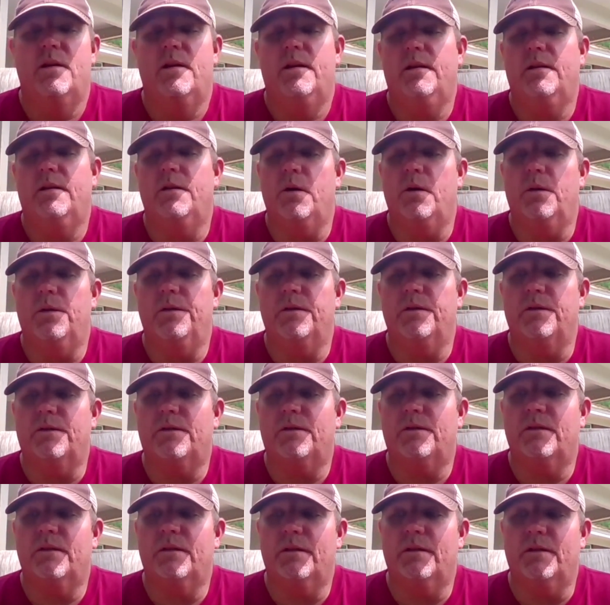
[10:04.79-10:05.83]
You know,
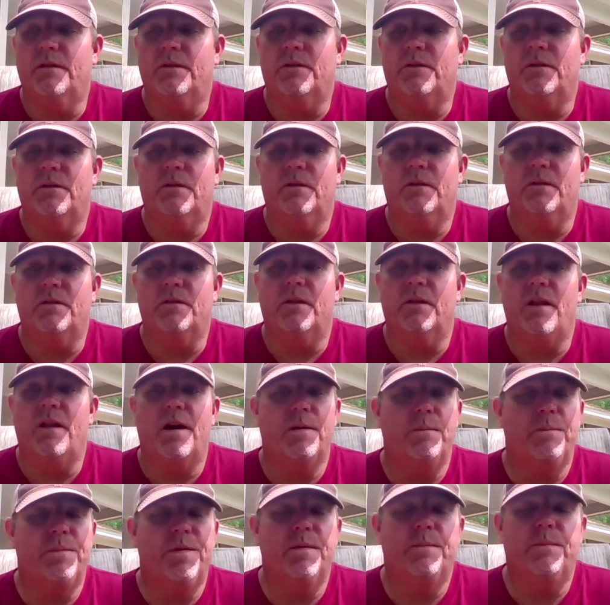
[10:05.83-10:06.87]
there's there's there's a
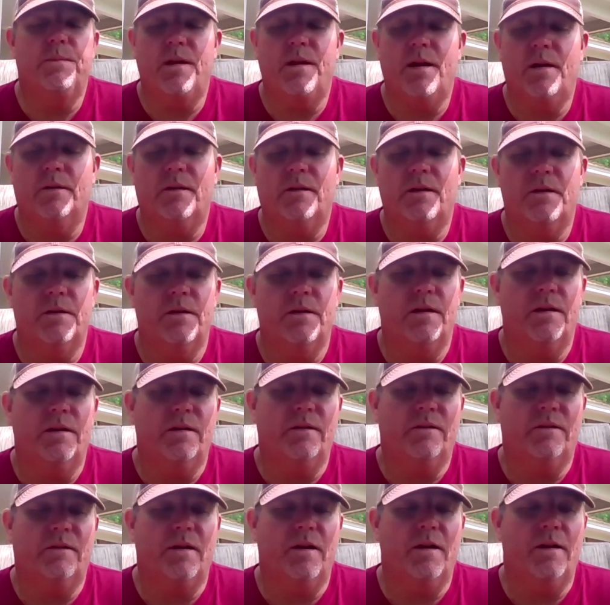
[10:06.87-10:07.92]
lot of people out there that
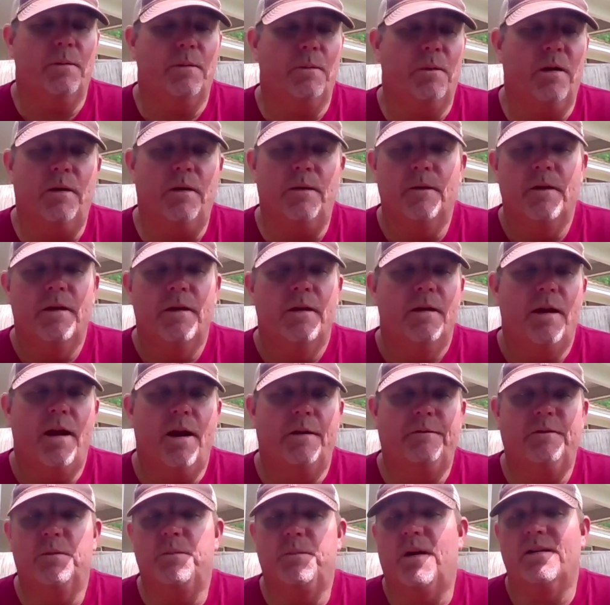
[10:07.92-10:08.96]
are saying, well,
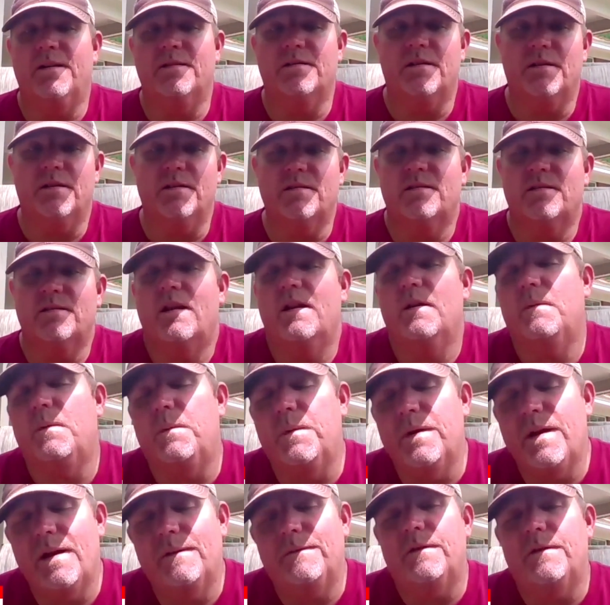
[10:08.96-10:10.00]
everybody's going to stay. Well,
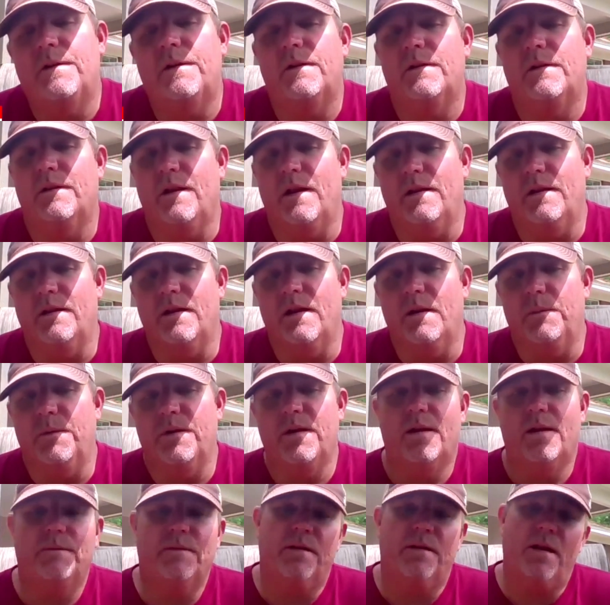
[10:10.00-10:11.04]
we haven't heard that yet.
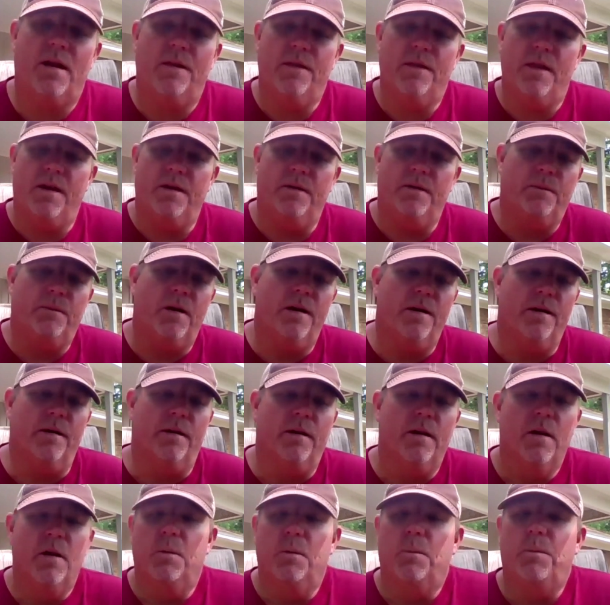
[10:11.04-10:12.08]
We haven't gotten that in writing.
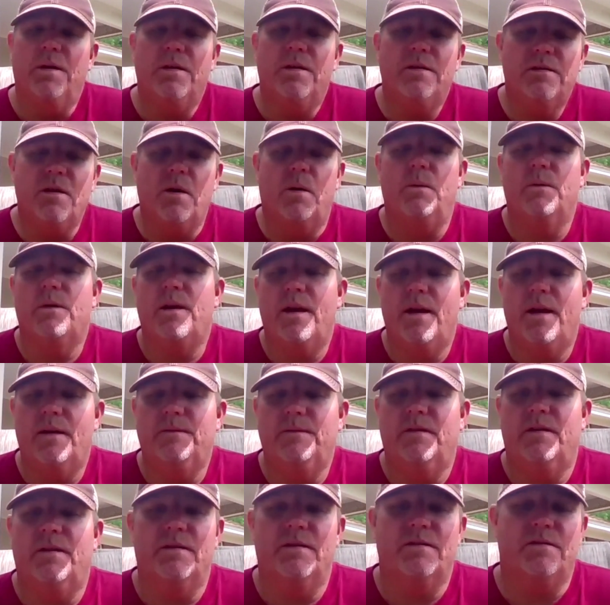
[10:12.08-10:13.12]
We don't have
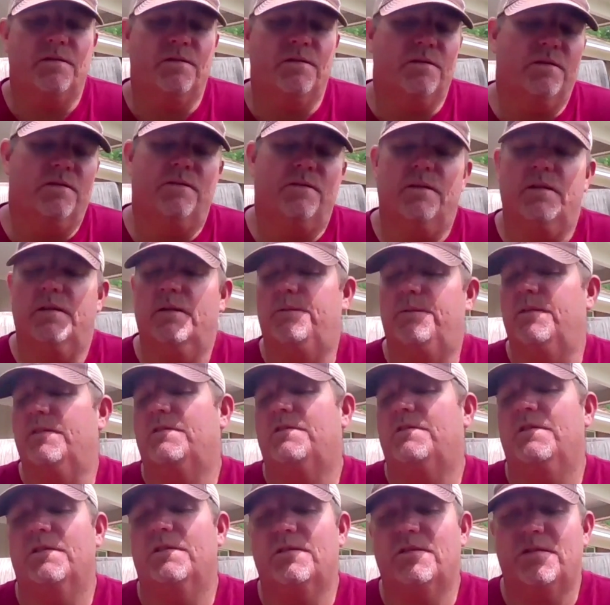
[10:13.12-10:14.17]
the answers. It's if it's
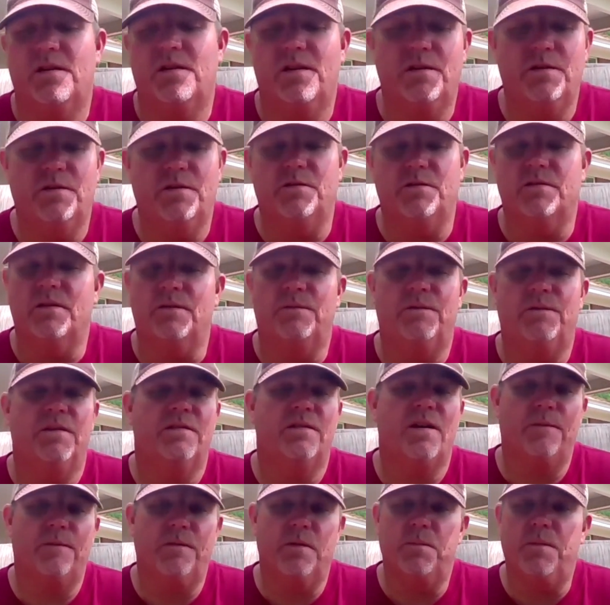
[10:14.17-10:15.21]
just seniors, if
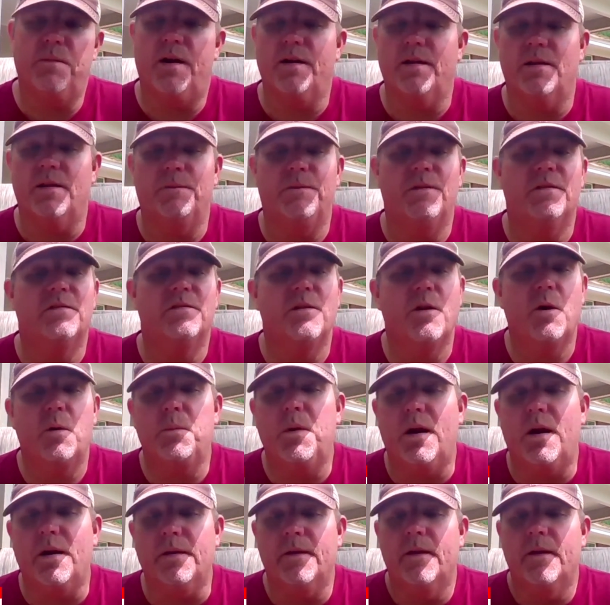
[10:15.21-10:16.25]
it's everybody, if it's
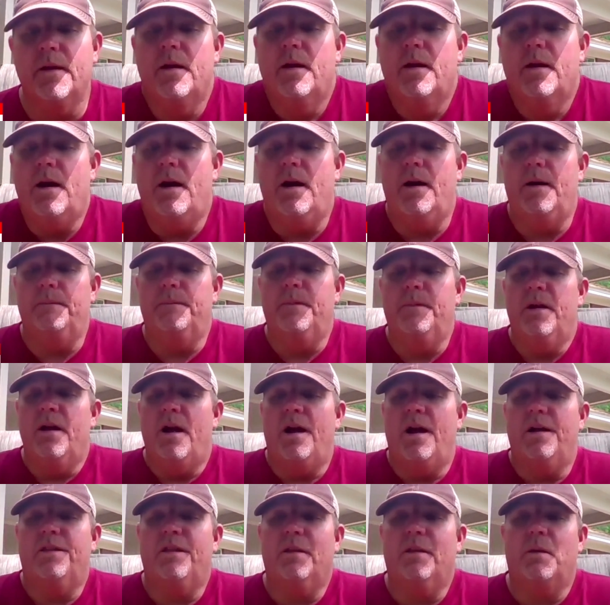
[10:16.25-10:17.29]
nobody. Um,
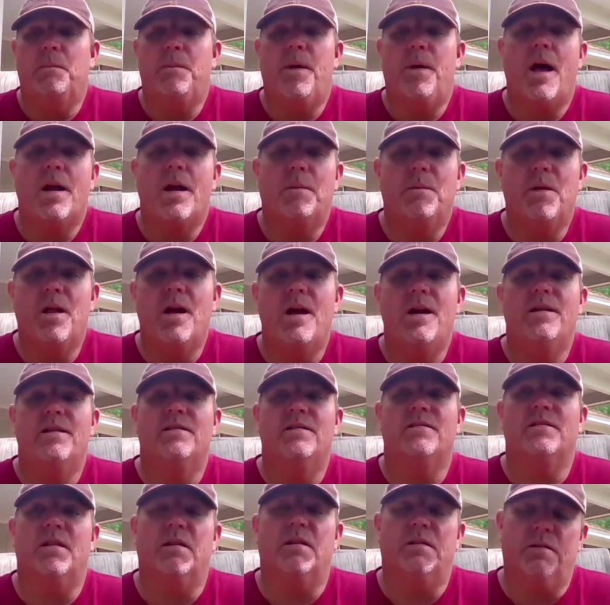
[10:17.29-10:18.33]
I think the bottom line
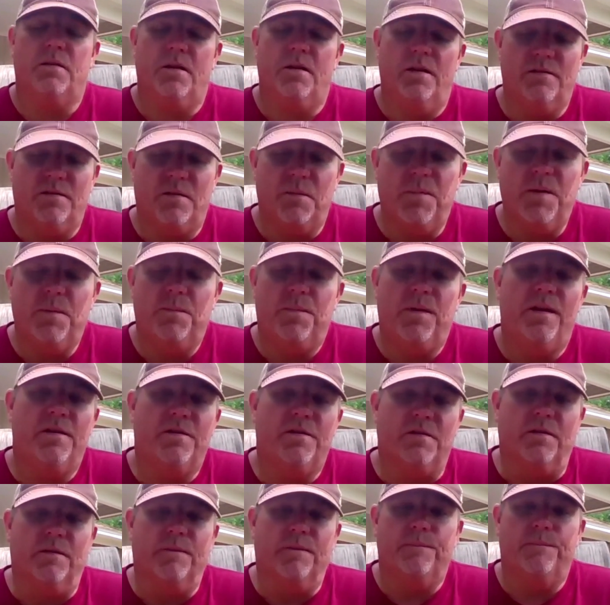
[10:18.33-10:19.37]
is to, is to be
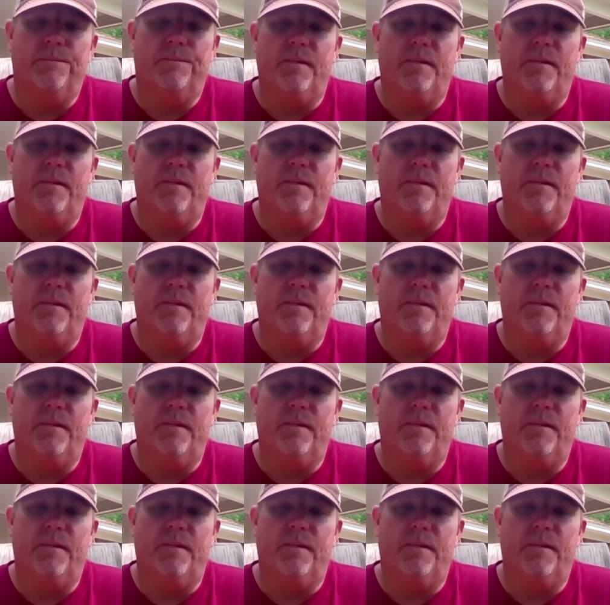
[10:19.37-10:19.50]
patient.